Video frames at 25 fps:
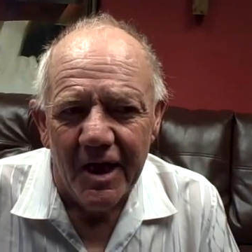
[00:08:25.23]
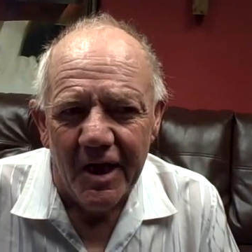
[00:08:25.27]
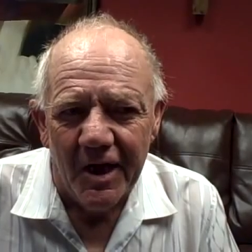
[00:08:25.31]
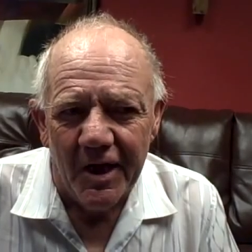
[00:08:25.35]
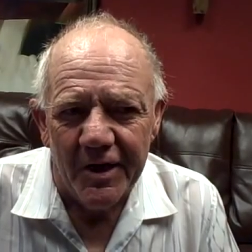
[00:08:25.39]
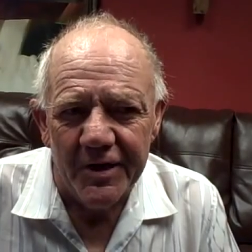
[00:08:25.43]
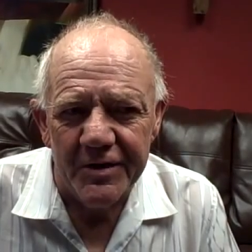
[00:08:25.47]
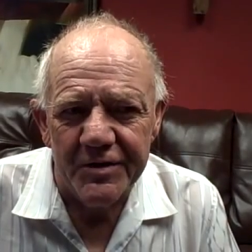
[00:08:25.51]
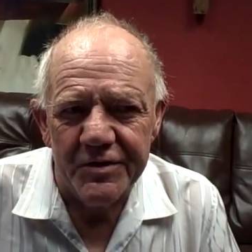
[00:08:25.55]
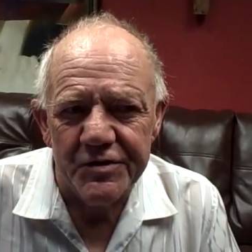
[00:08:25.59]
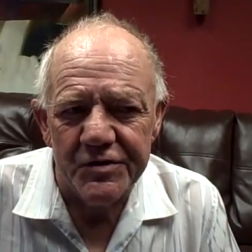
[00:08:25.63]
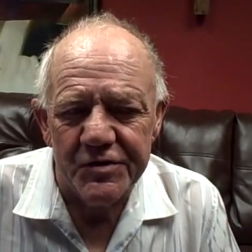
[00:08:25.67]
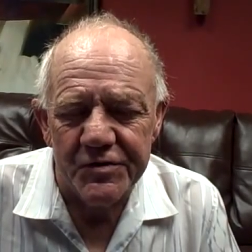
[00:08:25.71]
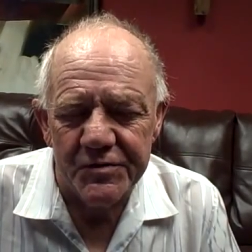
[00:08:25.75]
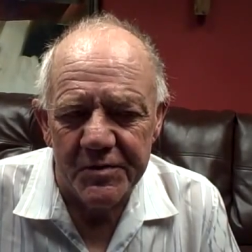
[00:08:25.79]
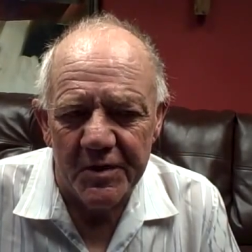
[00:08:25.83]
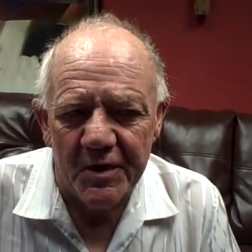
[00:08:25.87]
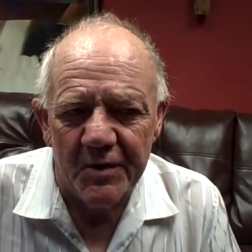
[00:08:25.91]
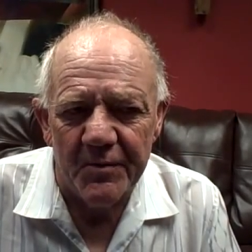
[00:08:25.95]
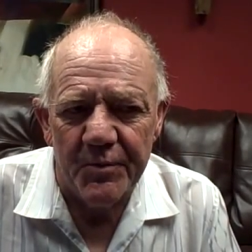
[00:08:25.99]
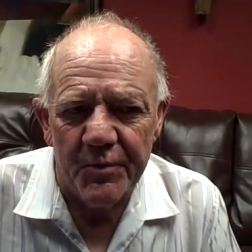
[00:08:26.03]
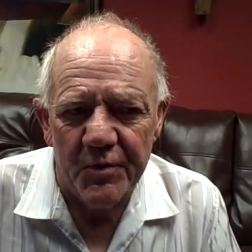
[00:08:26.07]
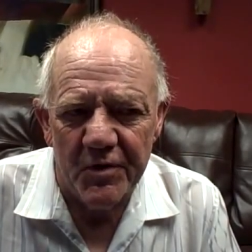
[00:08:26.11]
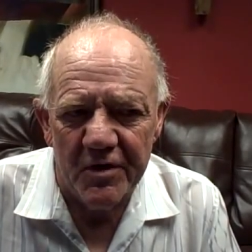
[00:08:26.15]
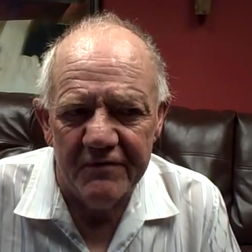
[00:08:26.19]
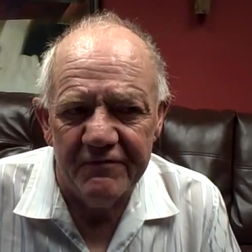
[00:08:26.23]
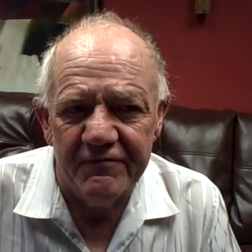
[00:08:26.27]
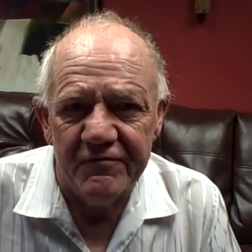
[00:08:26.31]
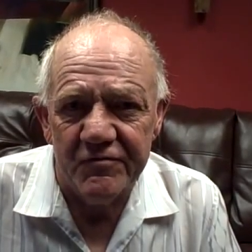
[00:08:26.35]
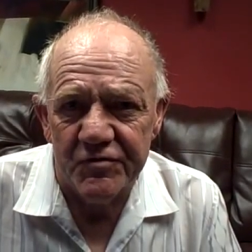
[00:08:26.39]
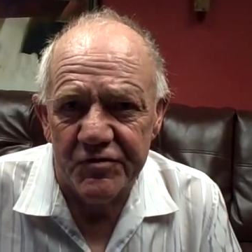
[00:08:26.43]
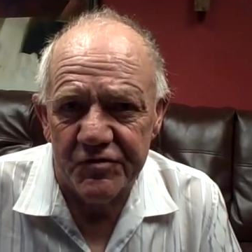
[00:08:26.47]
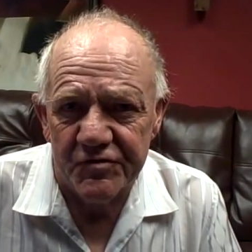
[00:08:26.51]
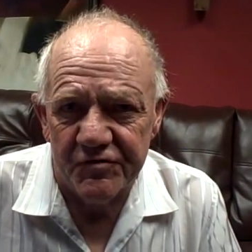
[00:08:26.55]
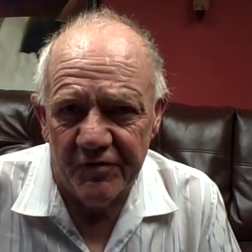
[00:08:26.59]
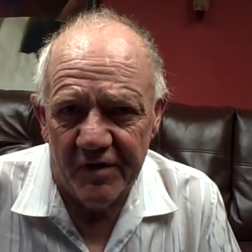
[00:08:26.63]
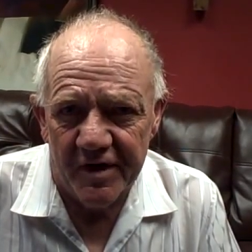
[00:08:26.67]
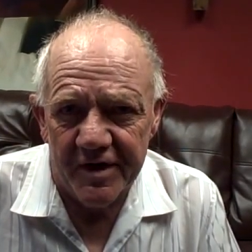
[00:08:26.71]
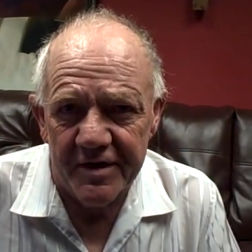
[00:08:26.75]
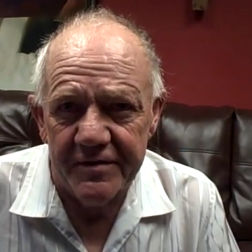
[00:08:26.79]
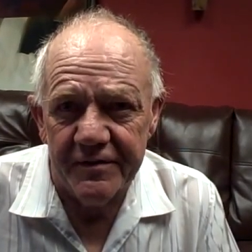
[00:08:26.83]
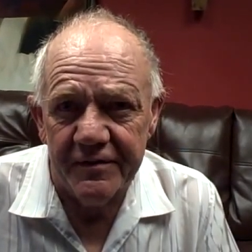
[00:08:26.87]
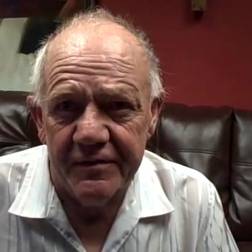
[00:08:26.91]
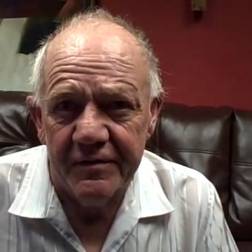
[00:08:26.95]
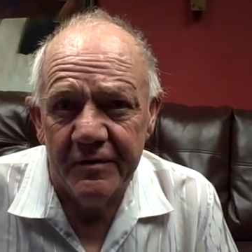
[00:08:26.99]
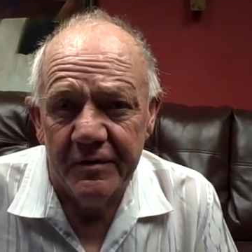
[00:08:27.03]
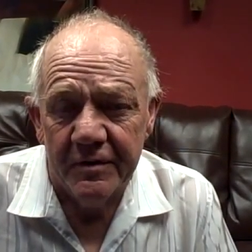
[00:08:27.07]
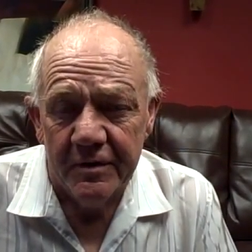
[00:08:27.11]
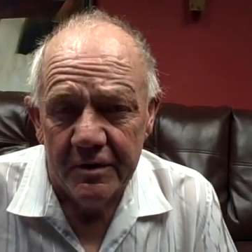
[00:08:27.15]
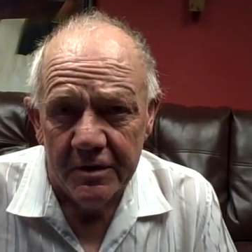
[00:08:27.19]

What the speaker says: I pray for strength.